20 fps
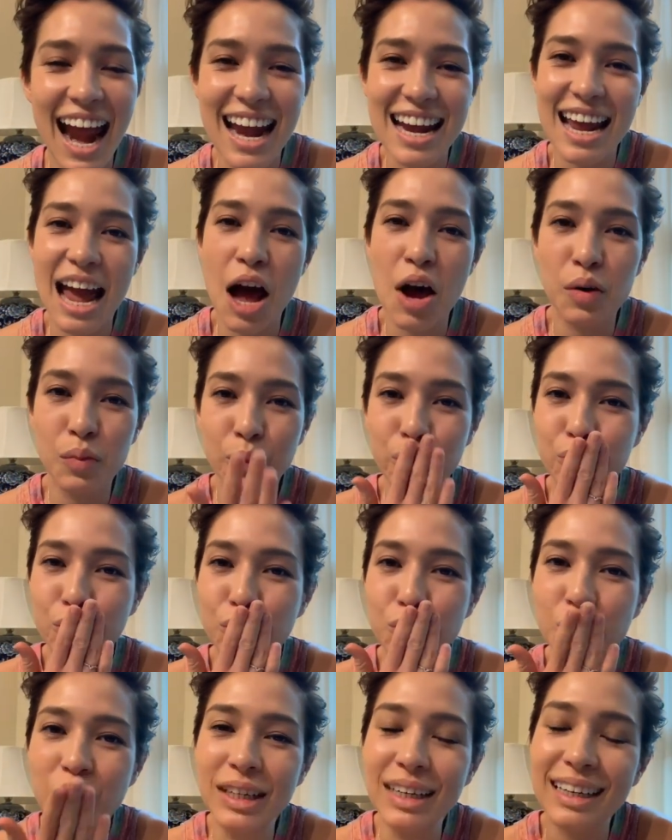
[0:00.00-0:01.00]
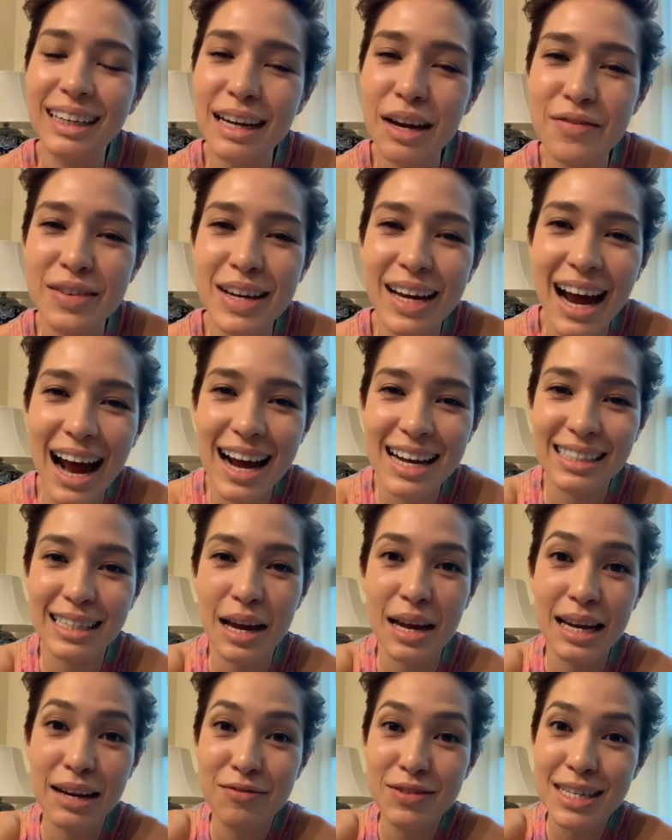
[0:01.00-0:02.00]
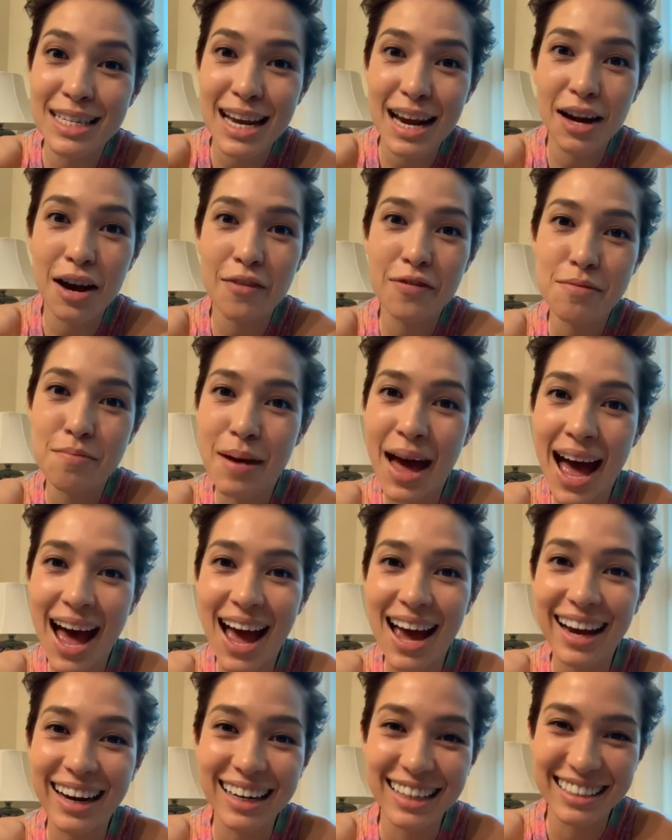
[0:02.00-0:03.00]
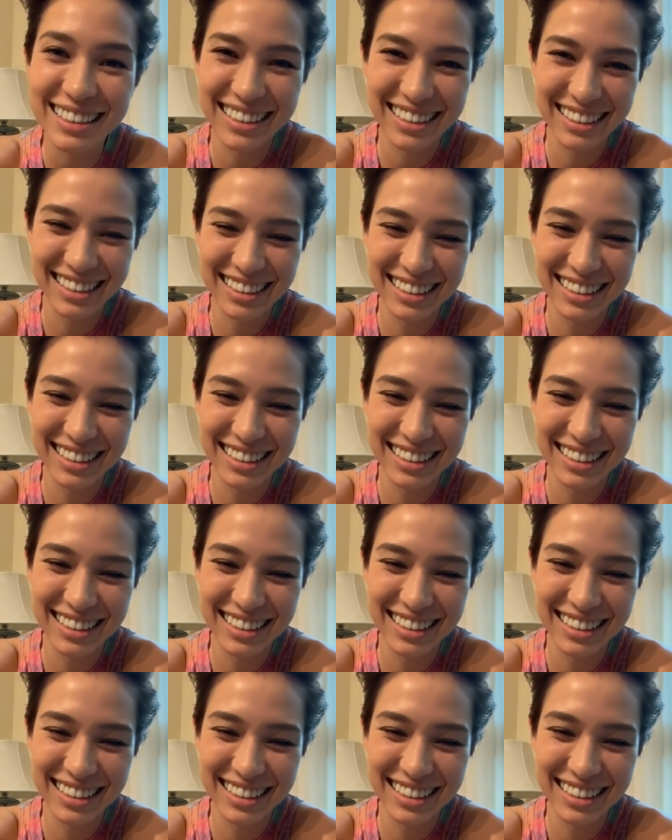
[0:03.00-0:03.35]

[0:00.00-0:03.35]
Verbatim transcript: Anyhow, love you guys. I need to take off and pack.